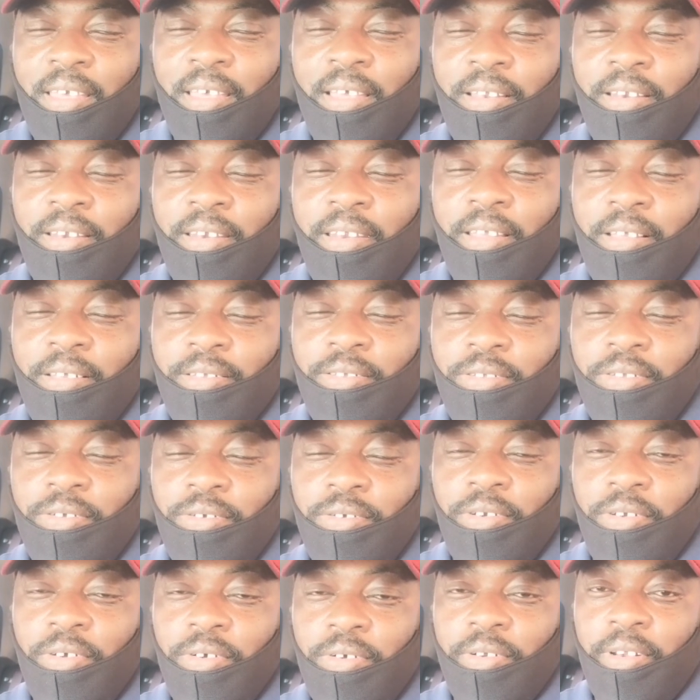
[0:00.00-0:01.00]
And as
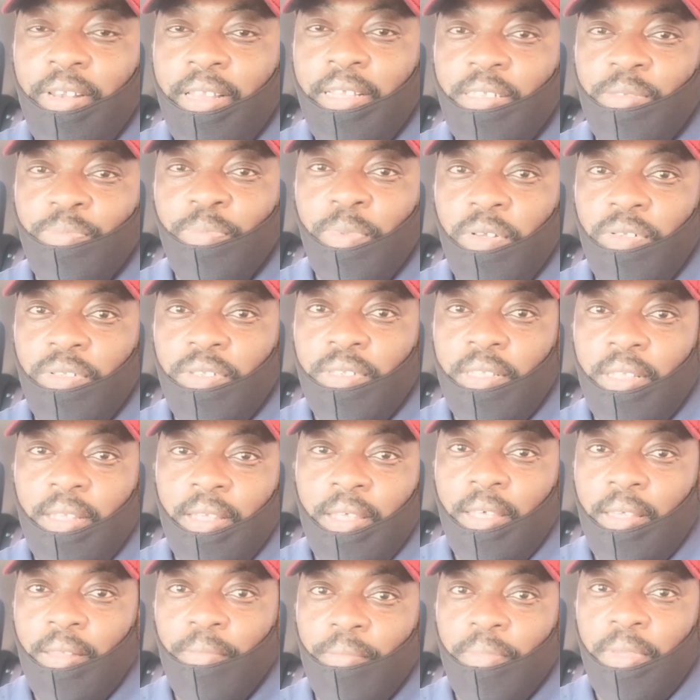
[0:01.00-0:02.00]
you know, last borns,
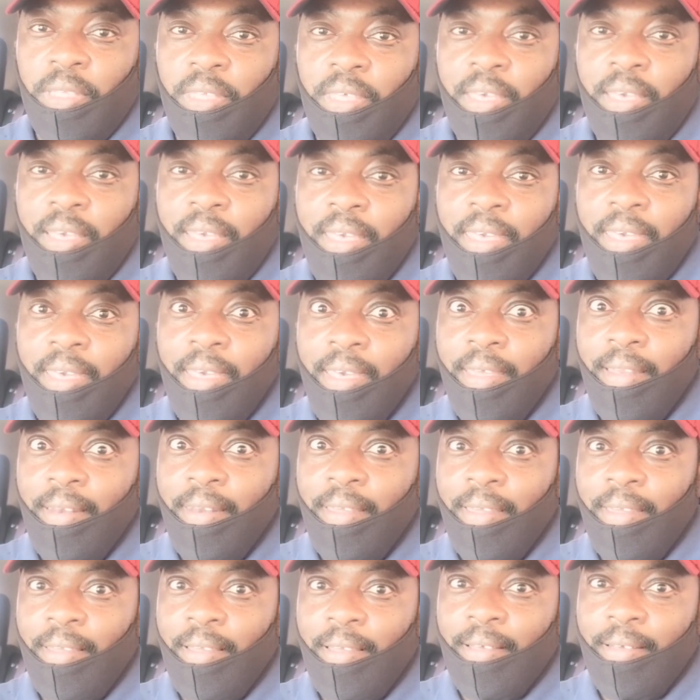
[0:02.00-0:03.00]
that can be a
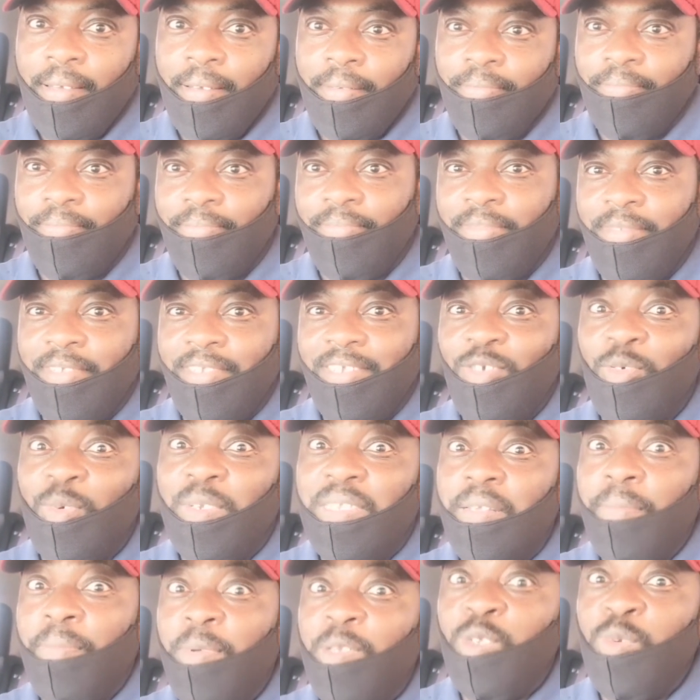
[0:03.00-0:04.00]
headache.
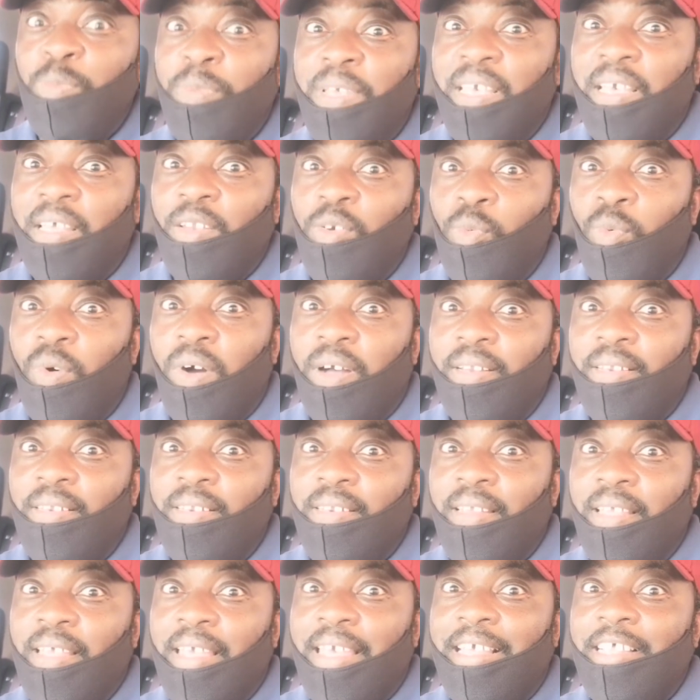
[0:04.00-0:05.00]
She was supposed to be at
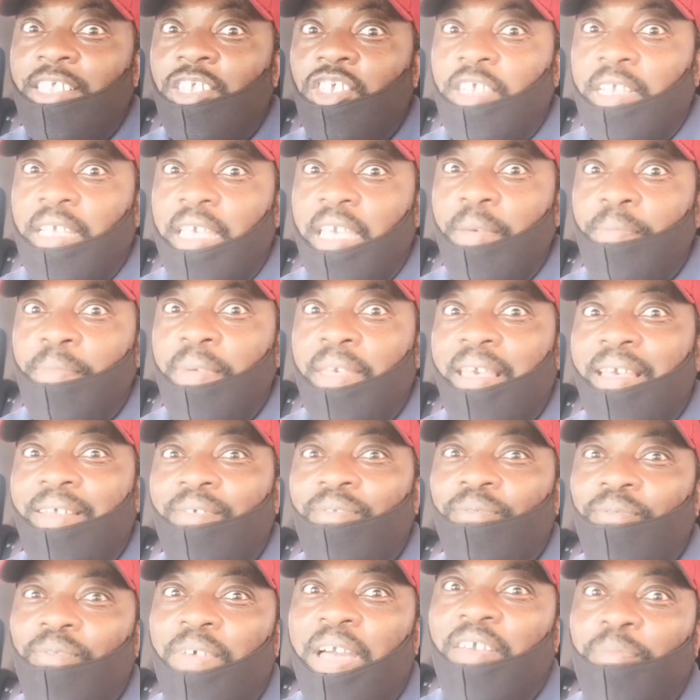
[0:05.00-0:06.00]
1 and she came here
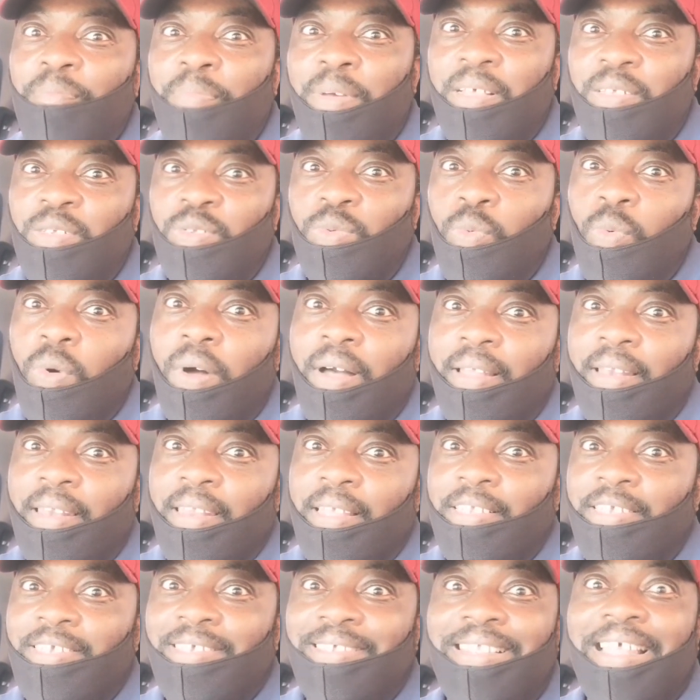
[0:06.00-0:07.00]
at
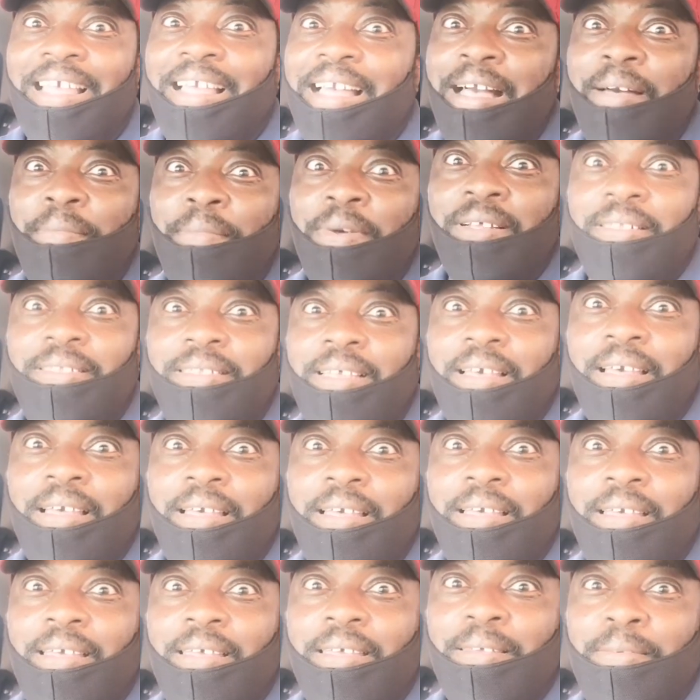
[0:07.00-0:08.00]
1:05. And she's like, I'm on
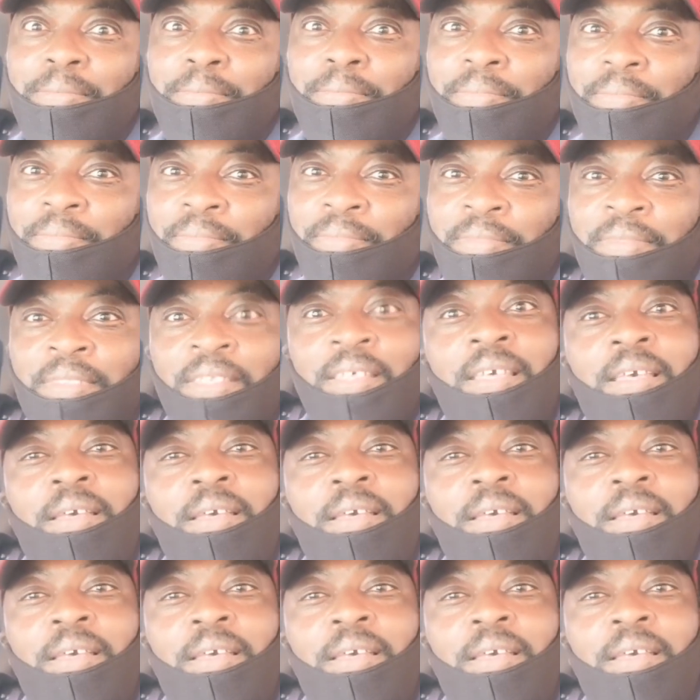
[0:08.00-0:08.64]
time.